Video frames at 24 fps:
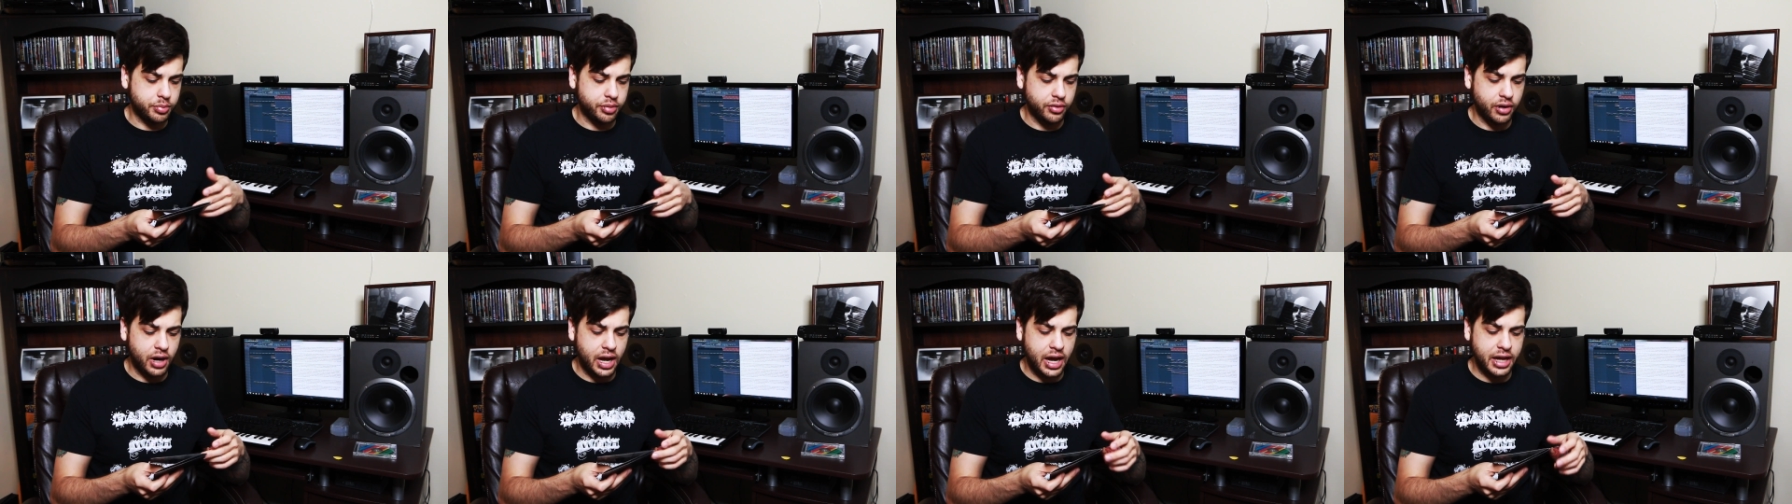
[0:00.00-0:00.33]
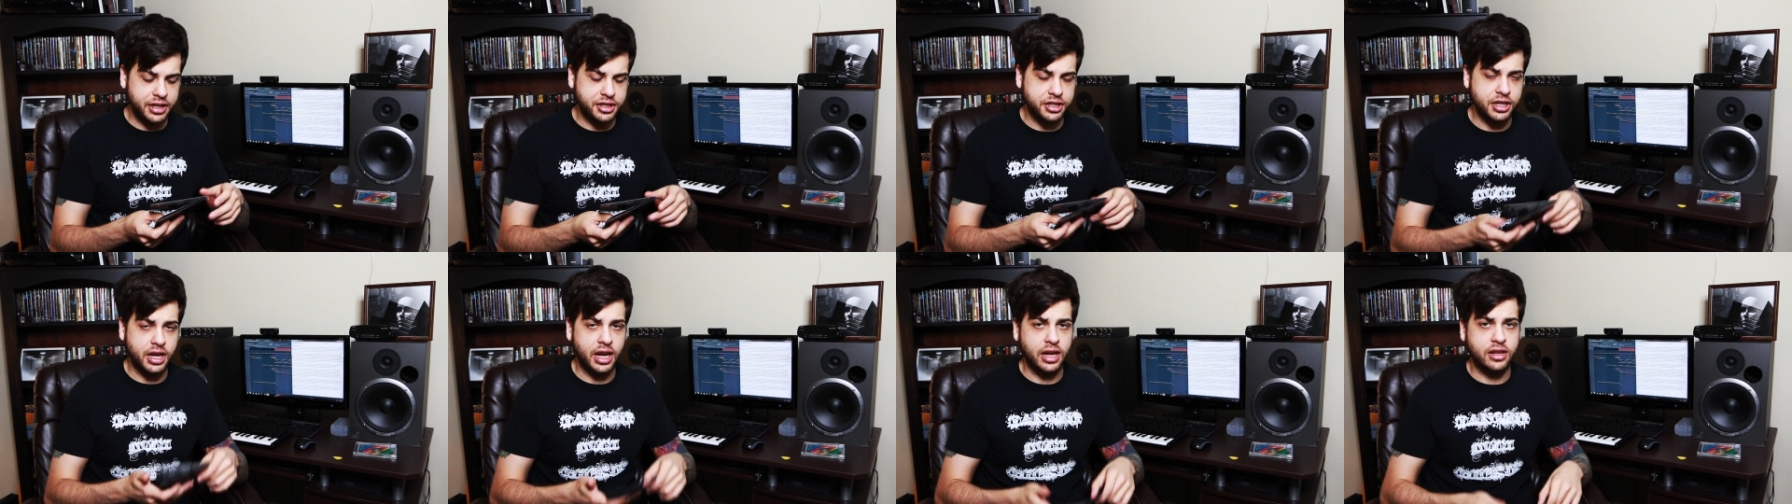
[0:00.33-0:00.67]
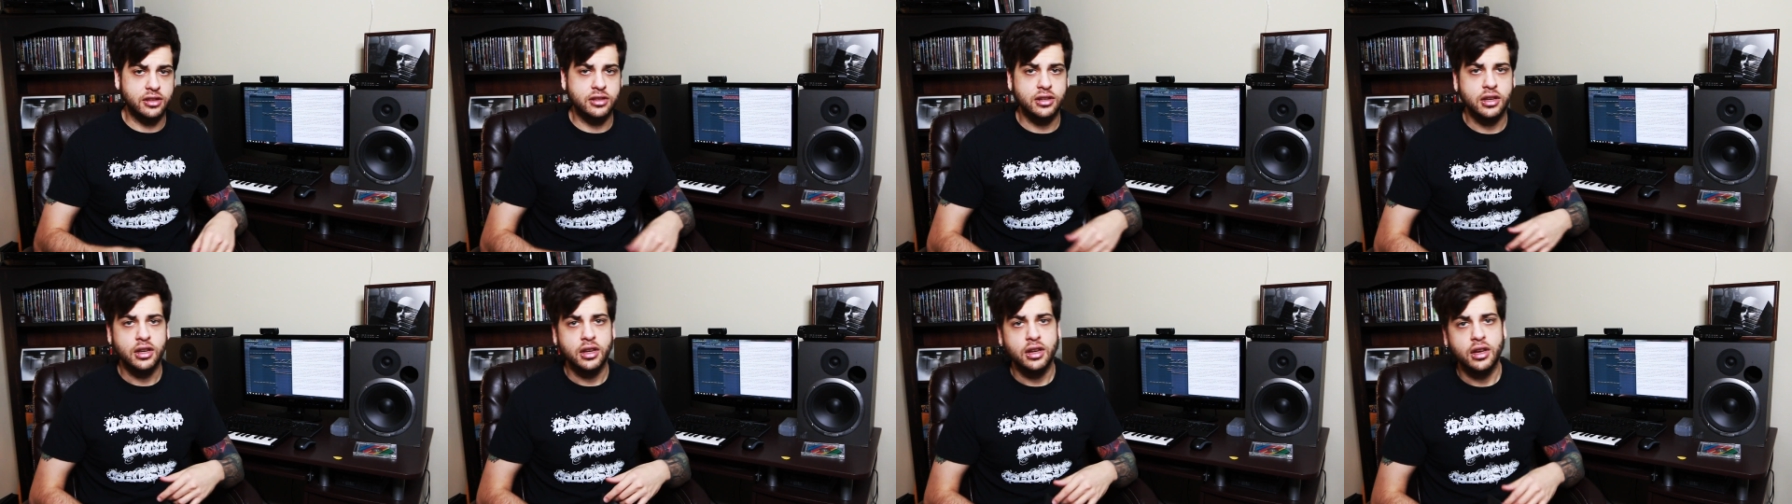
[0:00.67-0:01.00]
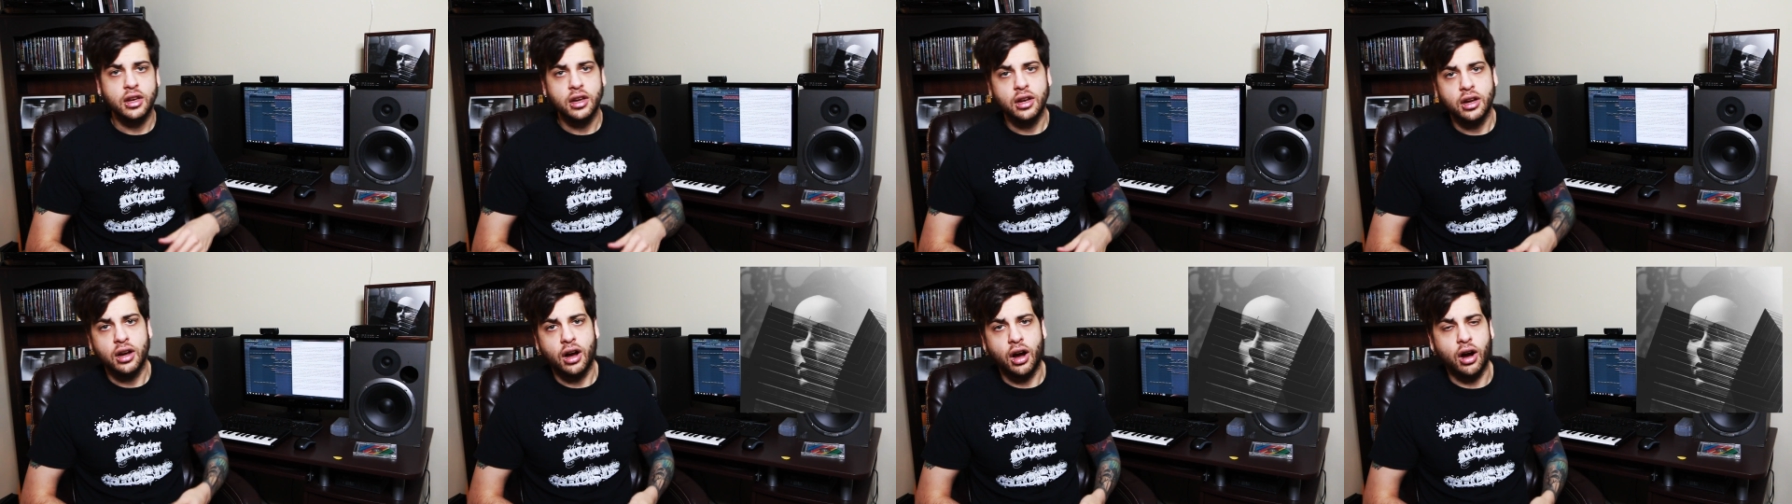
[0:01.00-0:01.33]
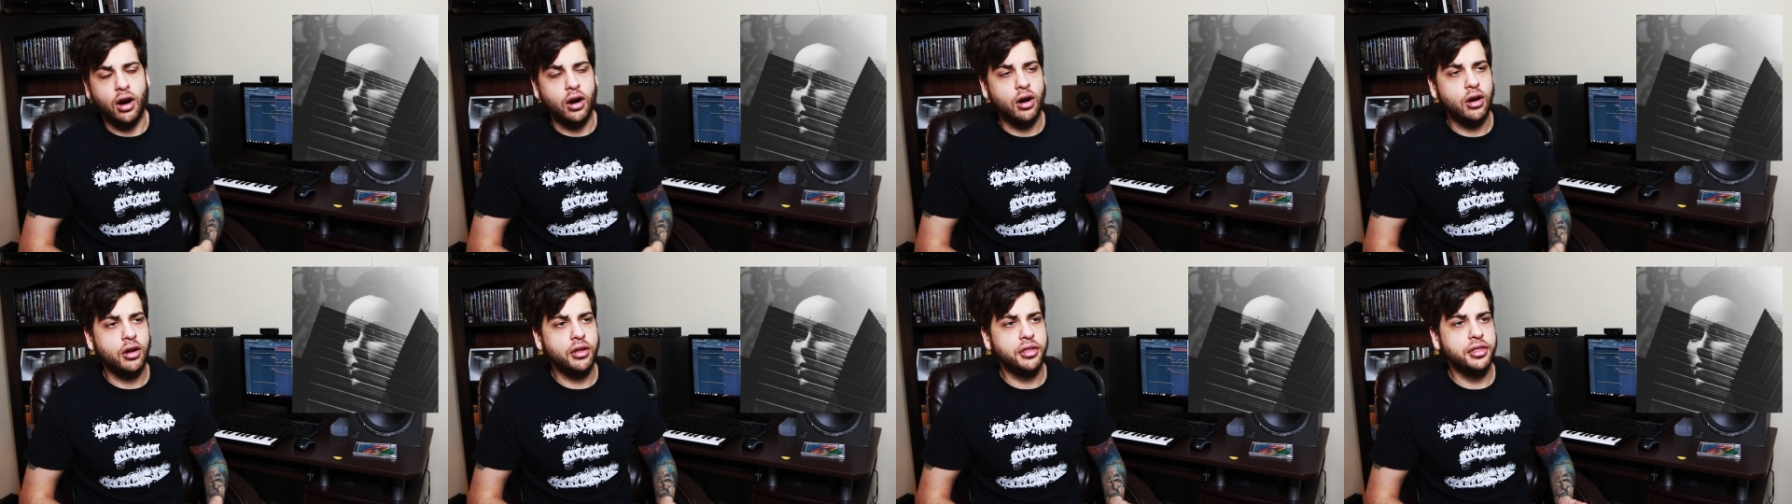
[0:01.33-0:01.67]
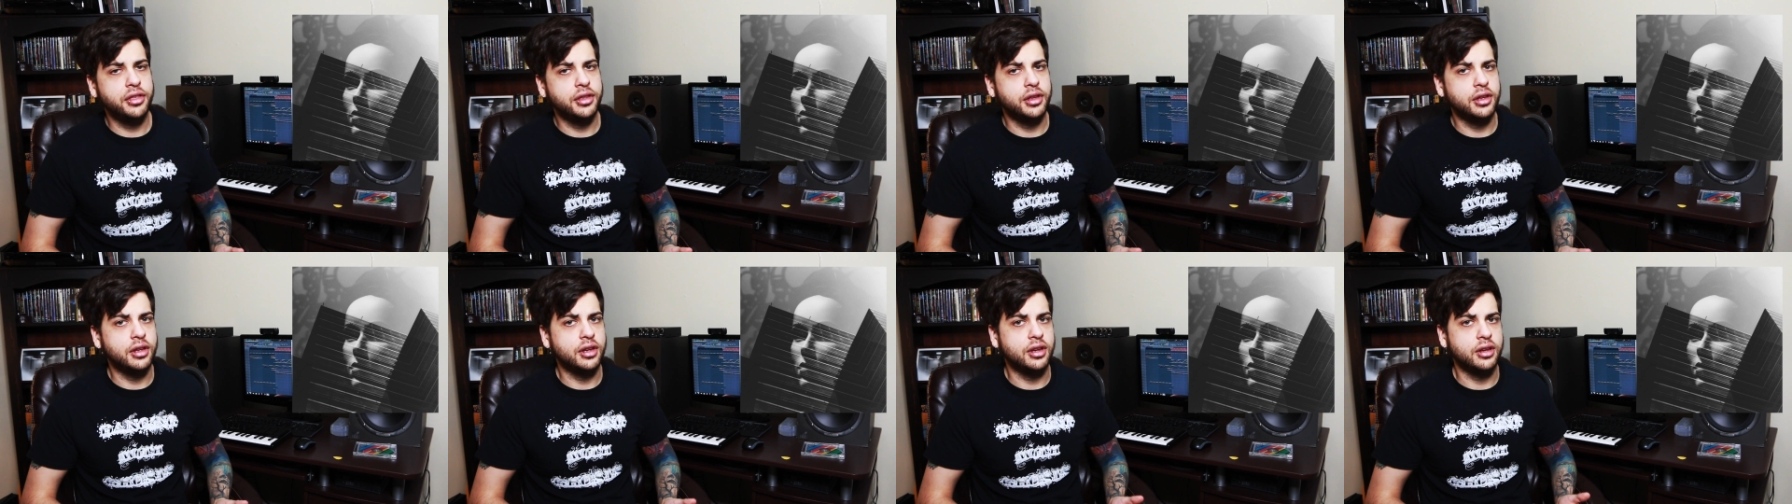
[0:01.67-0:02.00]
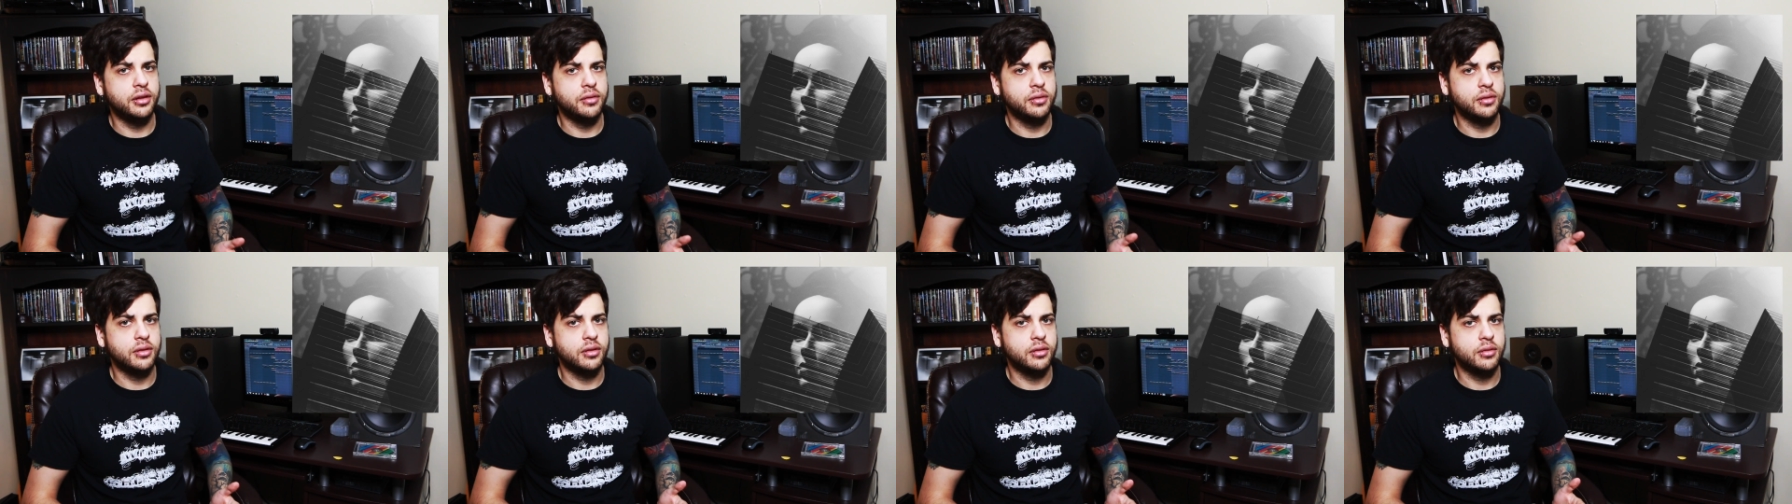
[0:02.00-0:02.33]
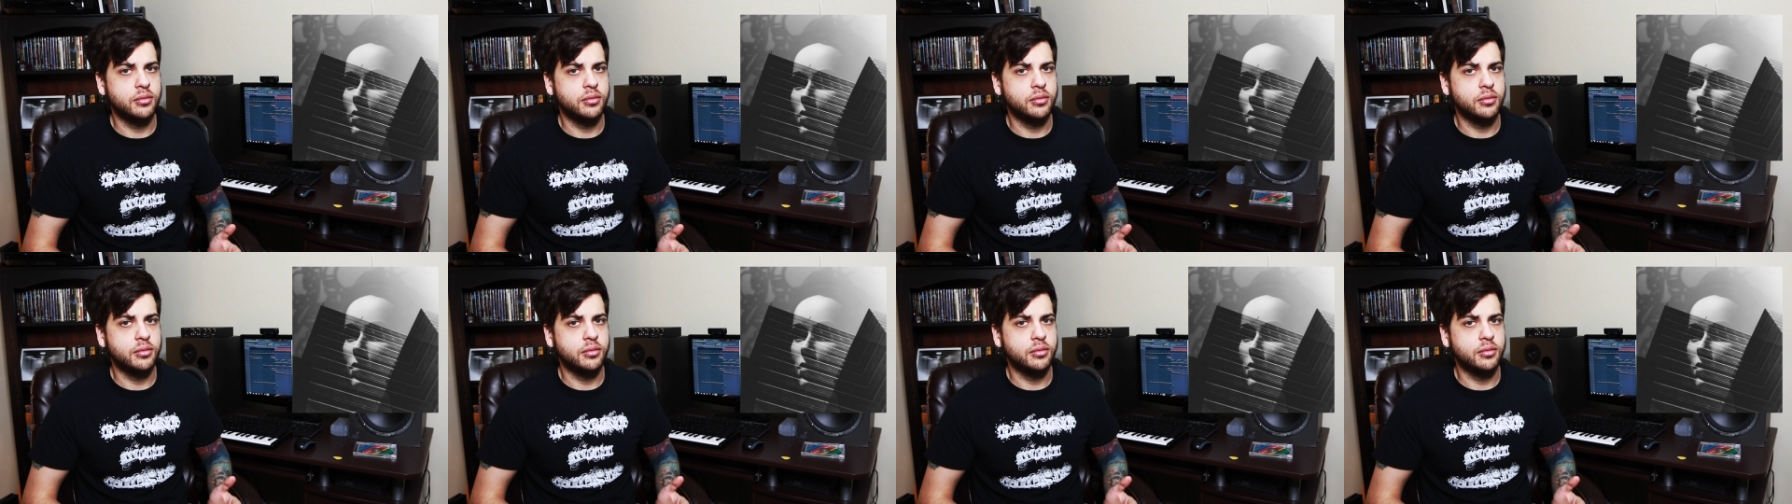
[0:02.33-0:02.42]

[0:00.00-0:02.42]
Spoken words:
project. All the